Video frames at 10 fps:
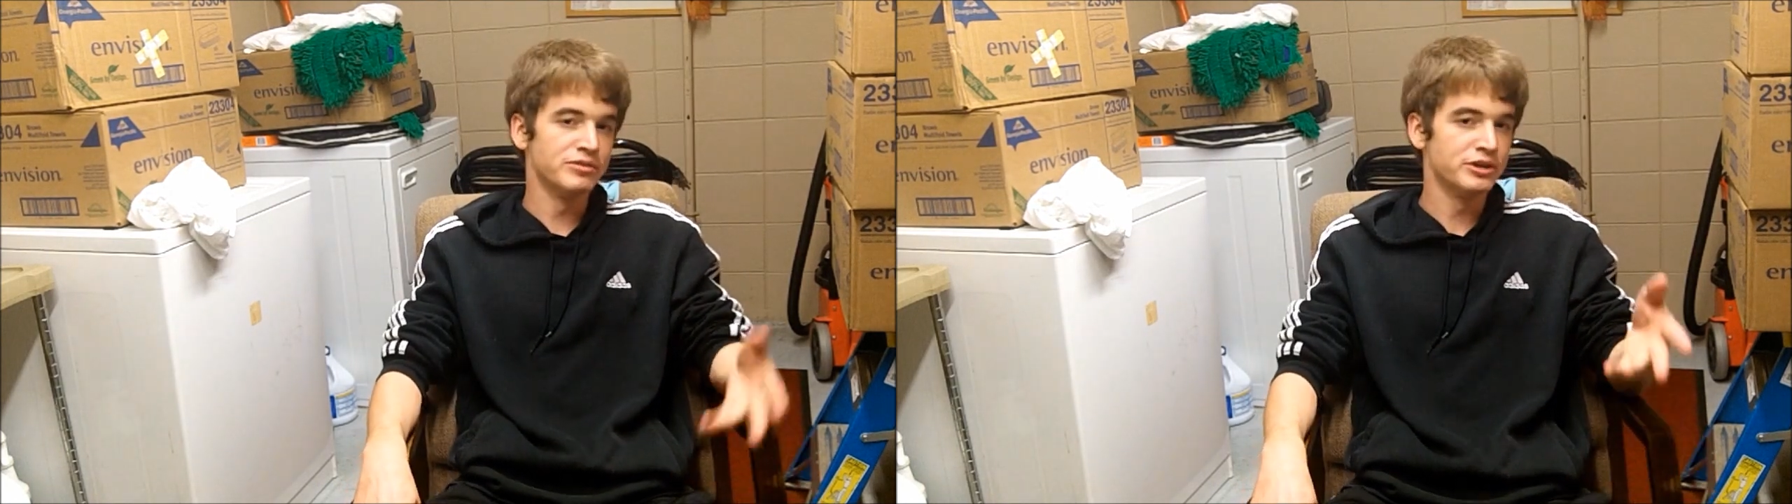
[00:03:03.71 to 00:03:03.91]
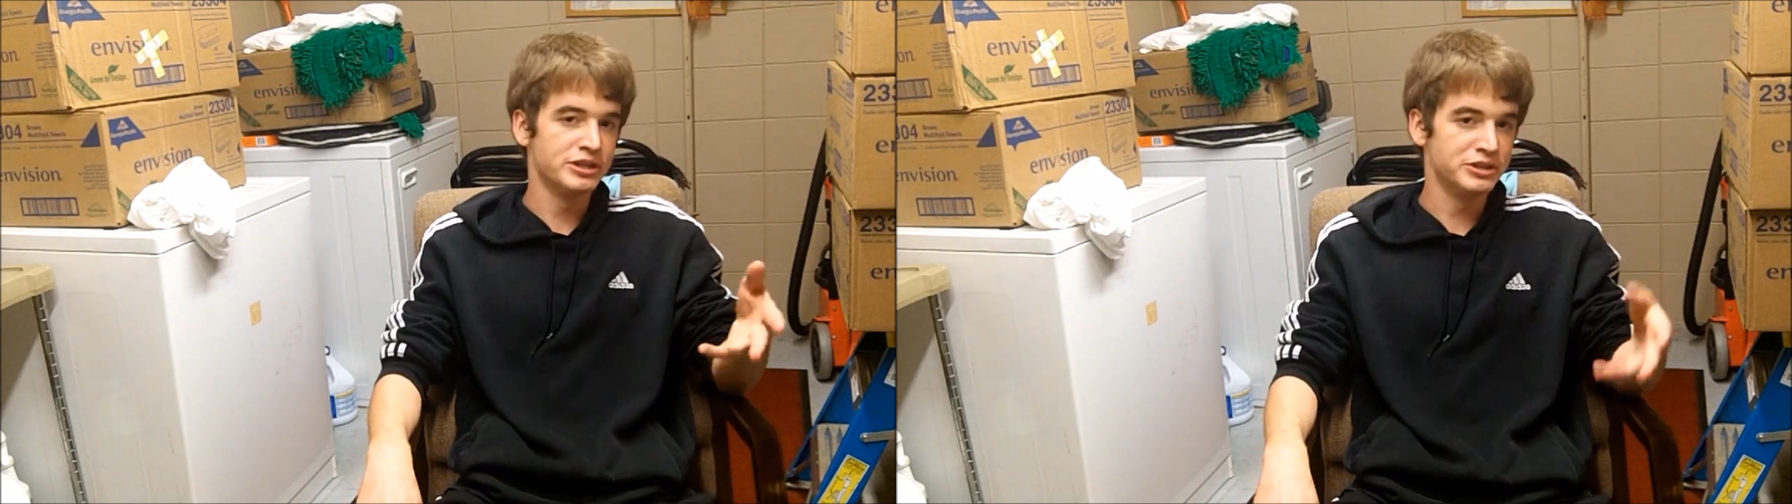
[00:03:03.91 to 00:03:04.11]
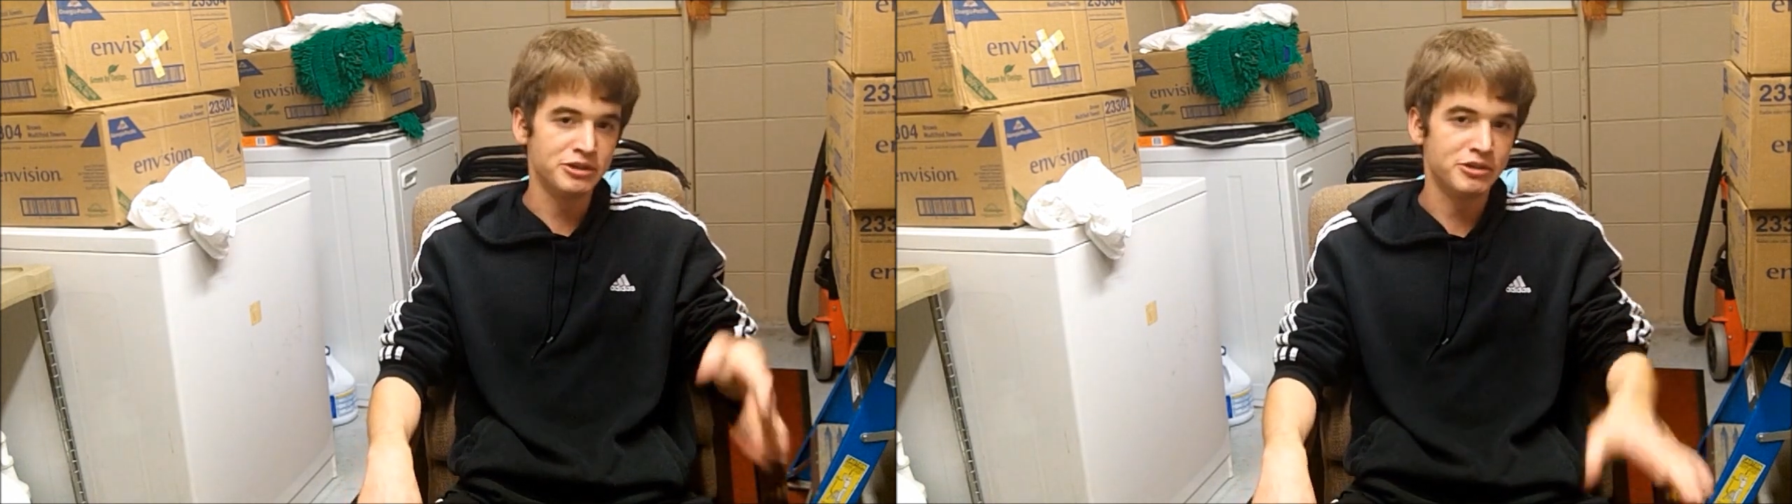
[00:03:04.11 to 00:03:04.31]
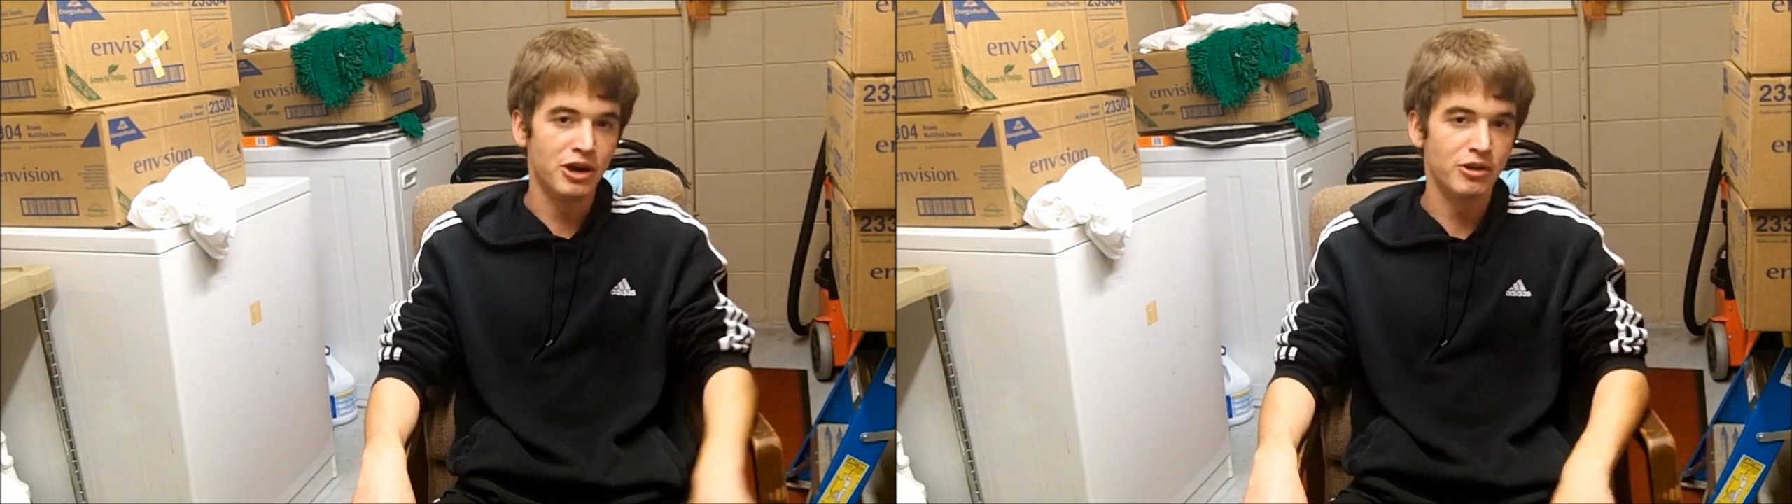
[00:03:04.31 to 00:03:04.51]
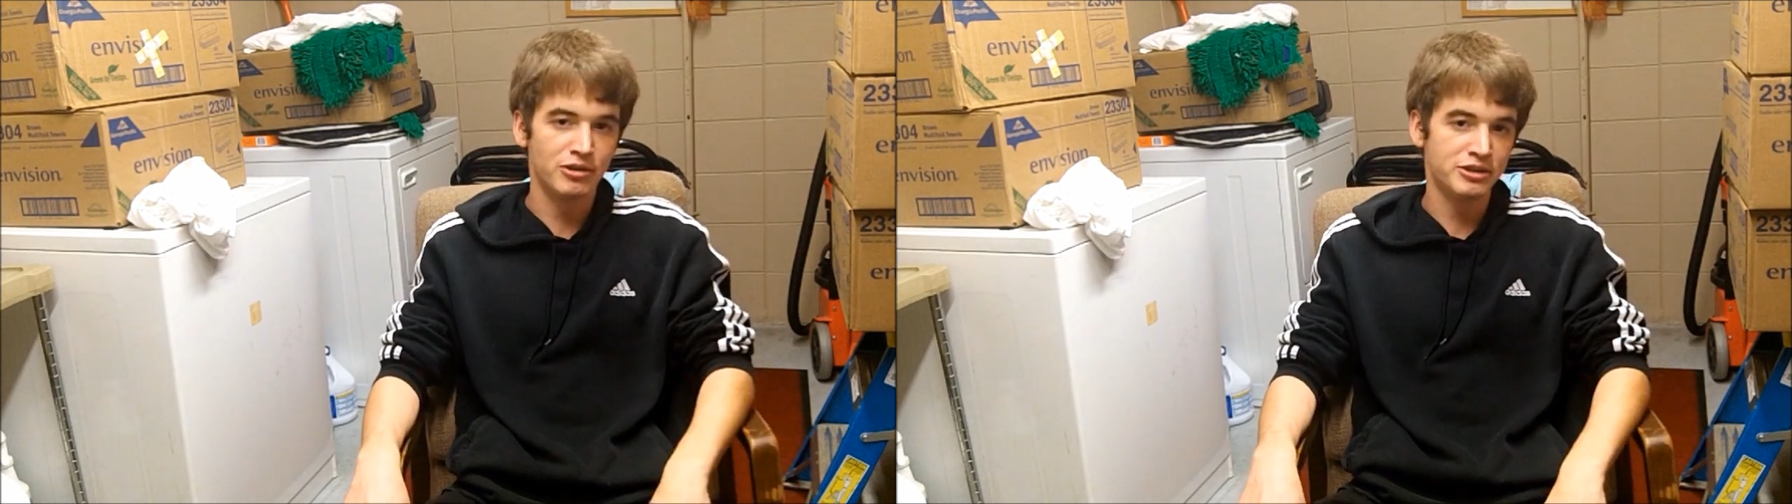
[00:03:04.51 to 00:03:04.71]
it is you
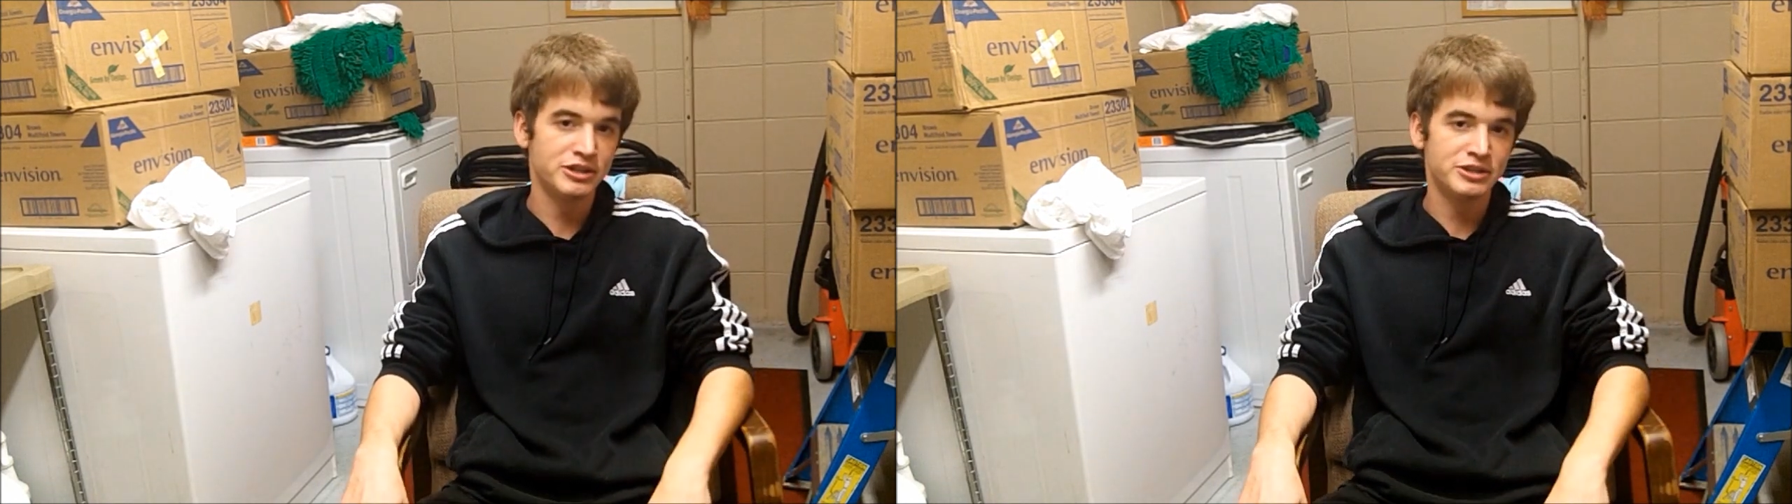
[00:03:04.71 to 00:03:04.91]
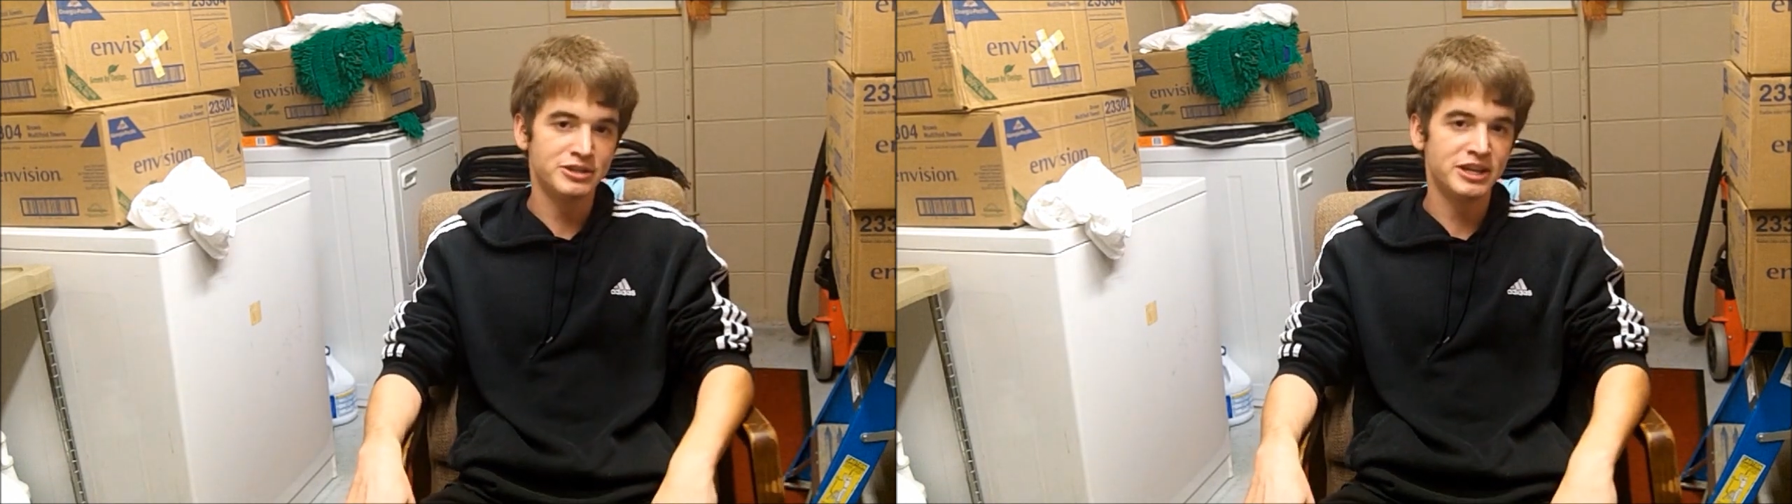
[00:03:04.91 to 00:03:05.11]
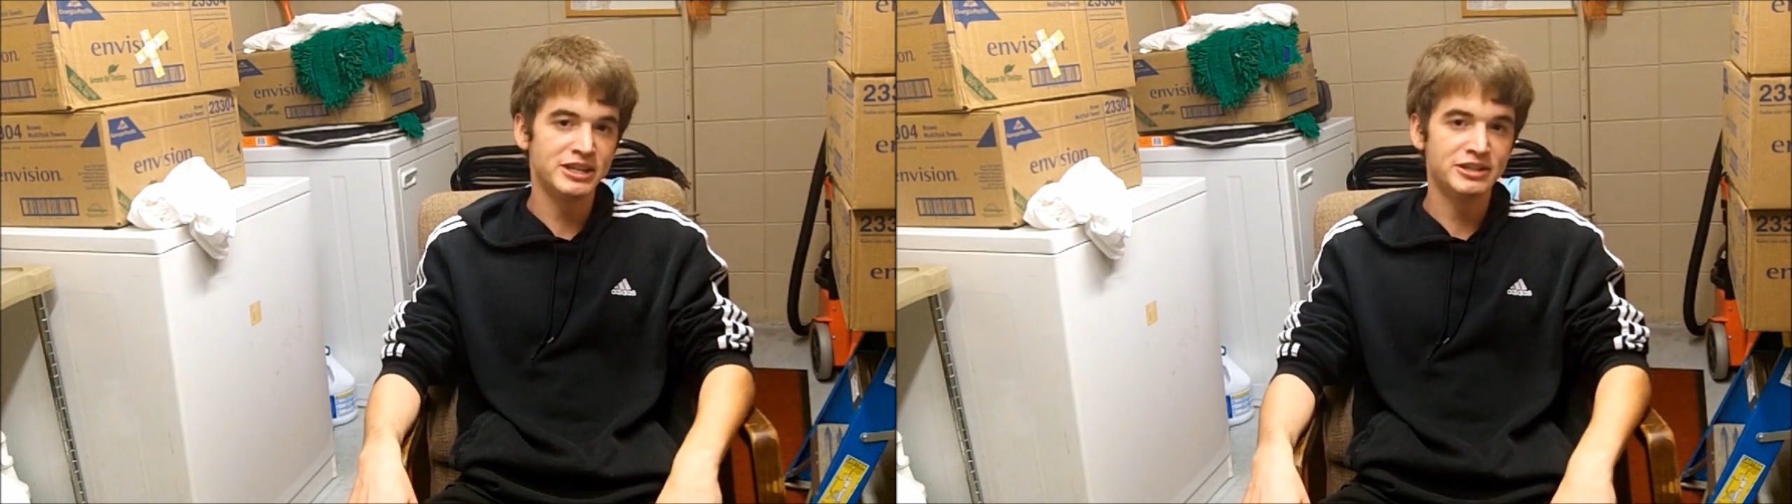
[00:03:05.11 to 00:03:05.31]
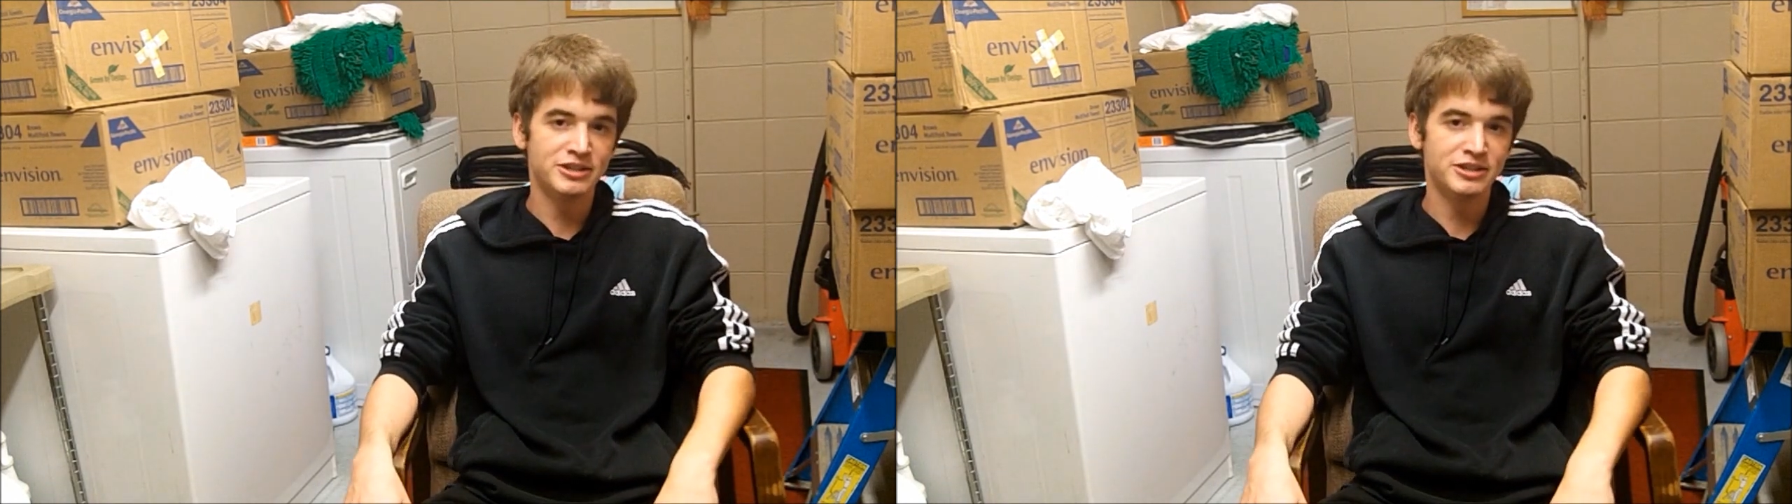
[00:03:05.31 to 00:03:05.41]
call it these days,